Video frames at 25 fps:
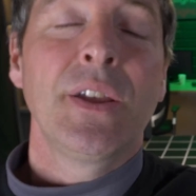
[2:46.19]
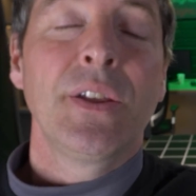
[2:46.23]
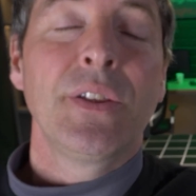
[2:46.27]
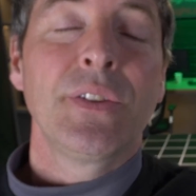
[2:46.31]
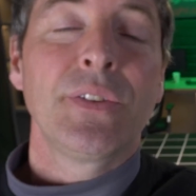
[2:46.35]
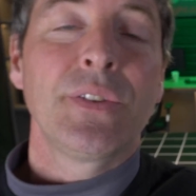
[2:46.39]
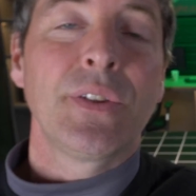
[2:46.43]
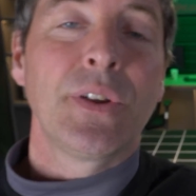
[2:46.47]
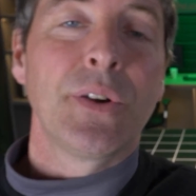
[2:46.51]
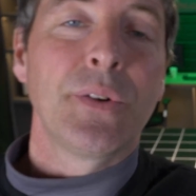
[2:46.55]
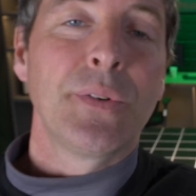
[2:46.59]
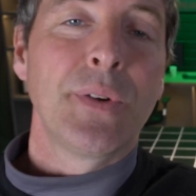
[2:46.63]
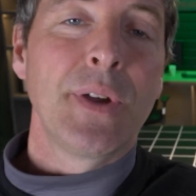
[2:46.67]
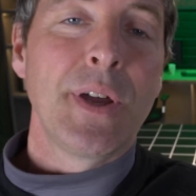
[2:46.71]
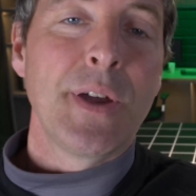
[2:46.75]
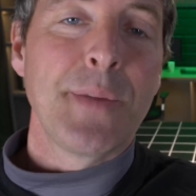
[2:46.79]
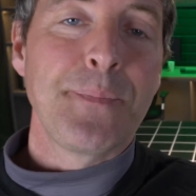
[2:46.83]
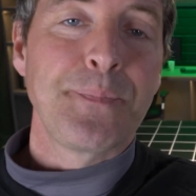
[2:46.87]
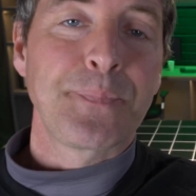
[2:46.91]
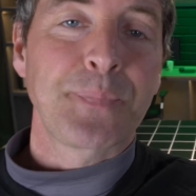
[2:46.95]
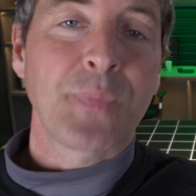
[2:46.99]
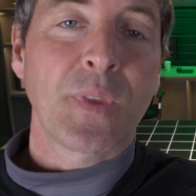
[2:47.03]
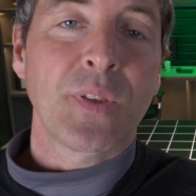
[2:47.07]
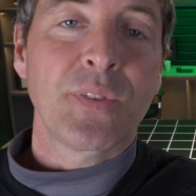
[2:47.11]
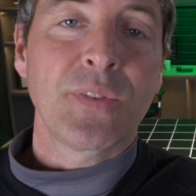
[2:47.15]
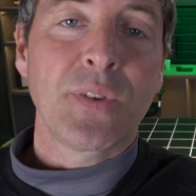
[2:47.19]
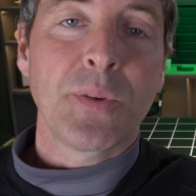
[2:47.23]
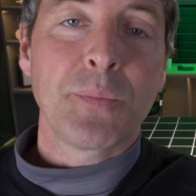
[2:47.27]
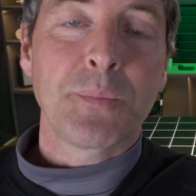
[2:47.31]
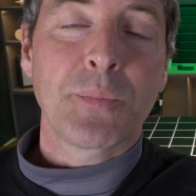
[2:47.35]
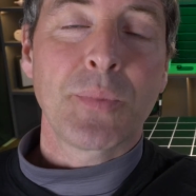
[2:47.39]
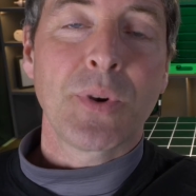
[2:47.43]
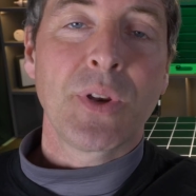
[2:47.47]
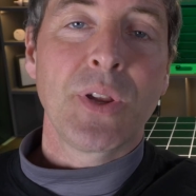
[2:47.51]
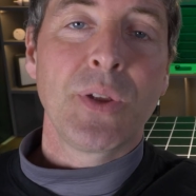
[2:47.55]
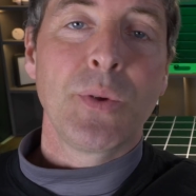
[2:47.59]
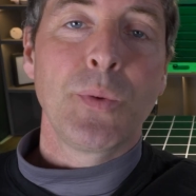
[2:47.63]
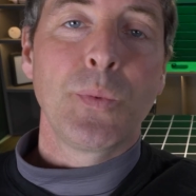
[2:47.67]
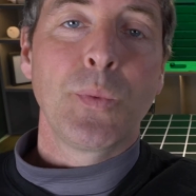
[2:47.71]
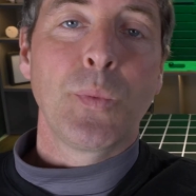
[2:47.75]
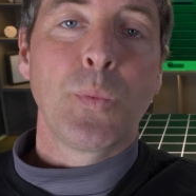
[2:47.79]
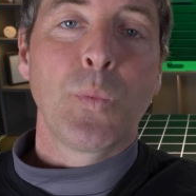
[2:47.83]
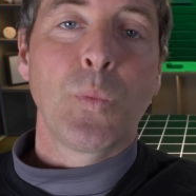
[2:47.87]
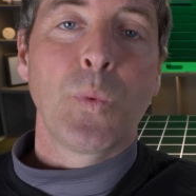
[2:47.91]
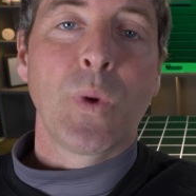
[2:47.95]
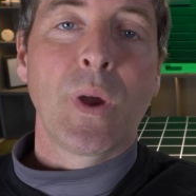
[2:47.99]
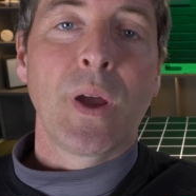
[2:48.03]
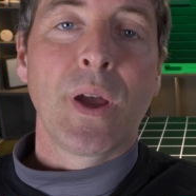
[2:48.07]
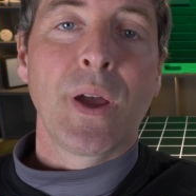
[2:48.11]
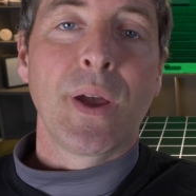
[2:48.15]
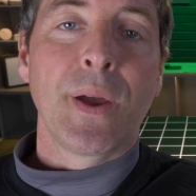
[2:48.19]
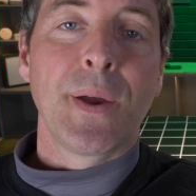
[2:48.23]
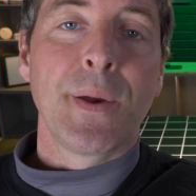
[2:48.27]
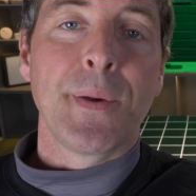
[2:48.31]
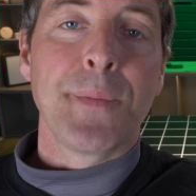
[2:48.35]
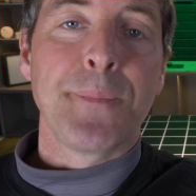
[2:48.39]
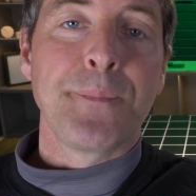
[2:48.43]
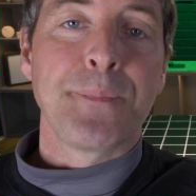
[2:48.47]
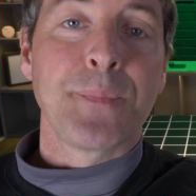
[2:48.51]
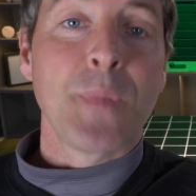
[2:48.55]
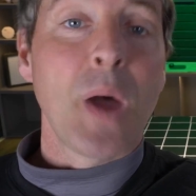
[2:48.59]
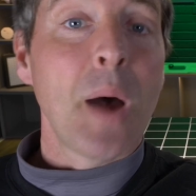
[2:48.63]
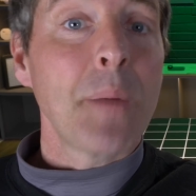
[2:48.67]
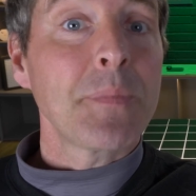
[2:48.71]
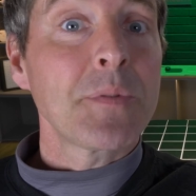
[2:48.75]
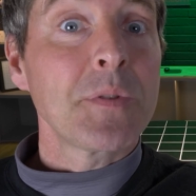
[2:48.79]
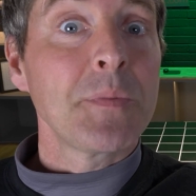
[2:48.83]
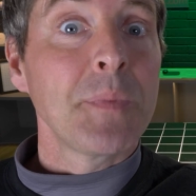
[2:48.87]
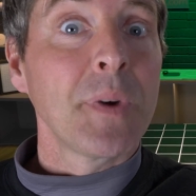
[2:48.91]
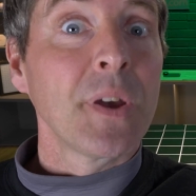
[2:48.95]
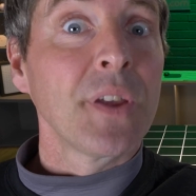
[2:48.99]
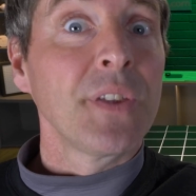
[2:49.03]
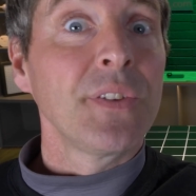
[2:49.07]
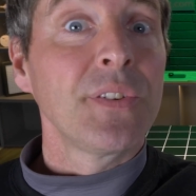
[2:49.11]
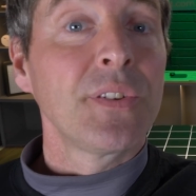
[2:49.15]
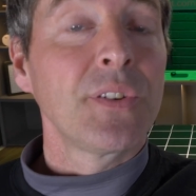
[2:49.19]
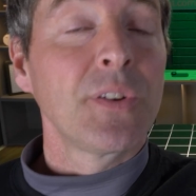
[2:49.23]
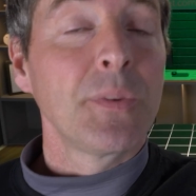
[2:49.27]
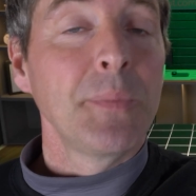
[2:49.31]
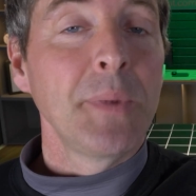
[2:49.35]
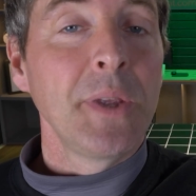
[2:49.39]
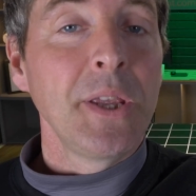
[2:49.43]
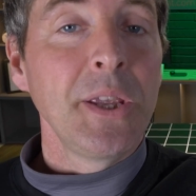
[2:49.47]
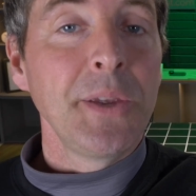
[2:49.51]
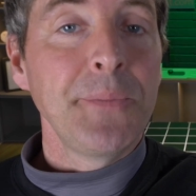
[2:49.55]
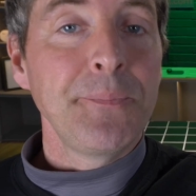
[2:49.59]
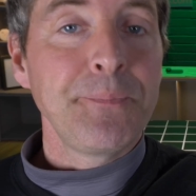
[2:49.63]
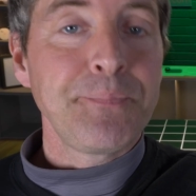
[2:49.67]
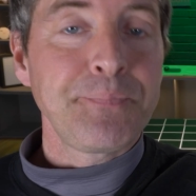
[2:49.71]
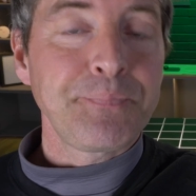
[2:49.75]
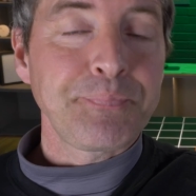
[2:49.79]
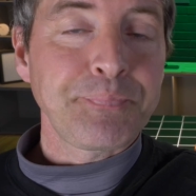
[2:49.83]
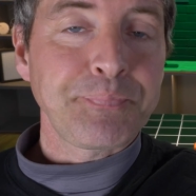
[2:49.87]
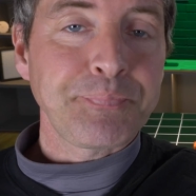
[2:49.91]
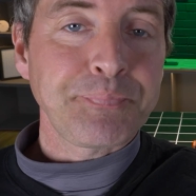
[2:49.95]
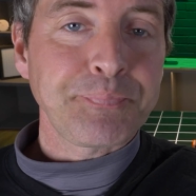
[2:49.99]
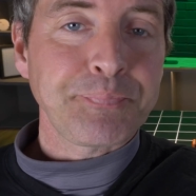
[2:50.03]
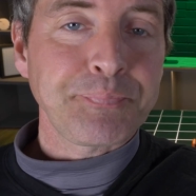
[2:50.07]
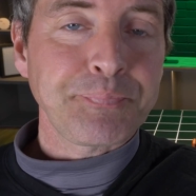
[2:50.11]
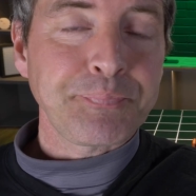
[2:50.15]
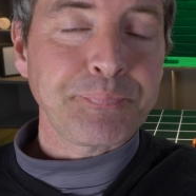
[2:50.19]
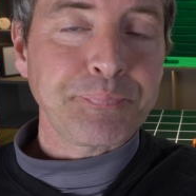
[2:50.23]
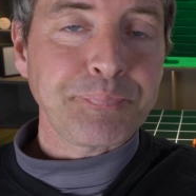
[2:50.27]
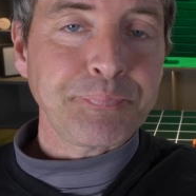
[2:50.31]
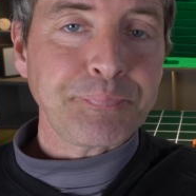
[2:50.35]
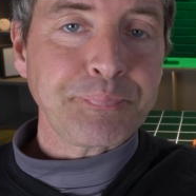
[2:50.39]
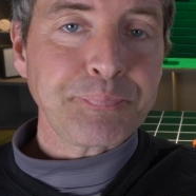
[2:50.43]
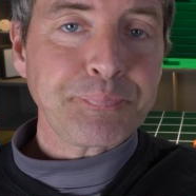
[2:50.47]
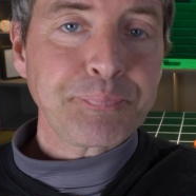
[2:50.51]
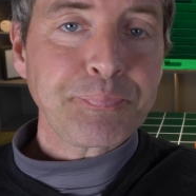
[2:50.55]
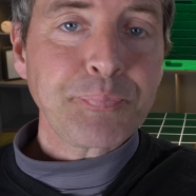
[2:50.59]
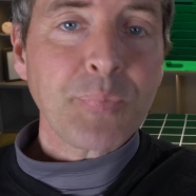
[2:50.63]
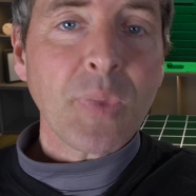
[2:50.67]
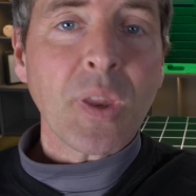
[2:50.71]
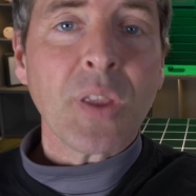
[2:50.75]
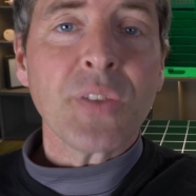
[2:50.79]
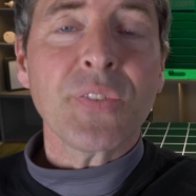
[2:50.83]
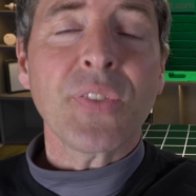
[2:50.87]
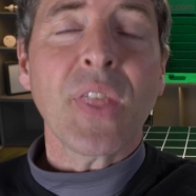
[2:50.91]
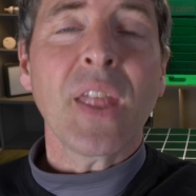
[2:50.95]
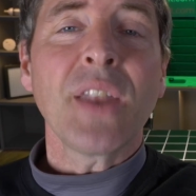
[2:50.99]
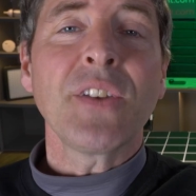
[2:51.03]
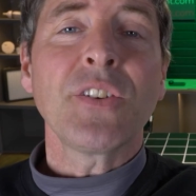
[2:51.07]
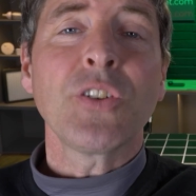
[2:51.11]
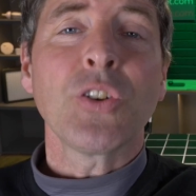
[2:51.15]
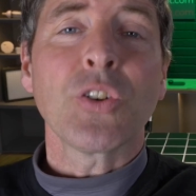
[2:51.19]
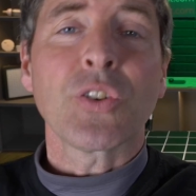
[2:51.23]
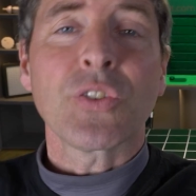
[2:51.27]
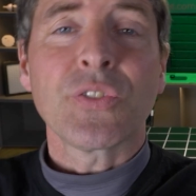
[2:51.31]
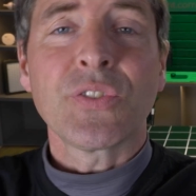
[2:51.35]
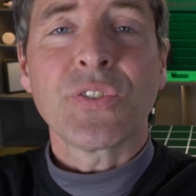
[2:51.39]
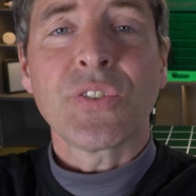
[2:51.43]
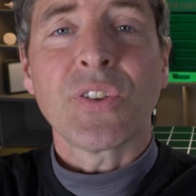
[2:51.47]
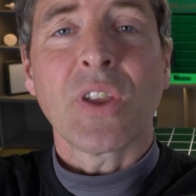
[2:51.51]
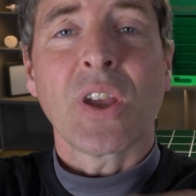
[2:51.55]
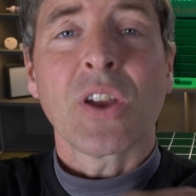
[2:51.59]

So seemed pretty optimized to me. Then took